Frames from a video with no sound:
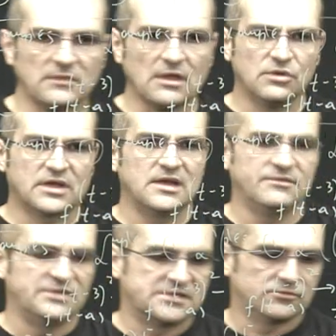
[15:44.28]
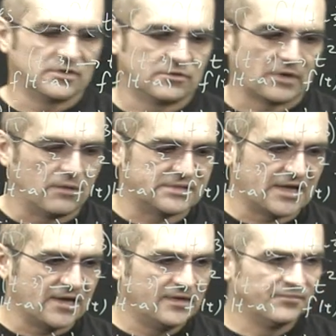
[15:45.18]
You can leave this e to the 3
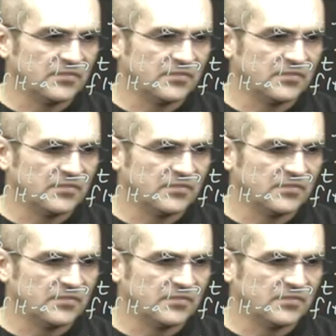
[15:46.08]
outside.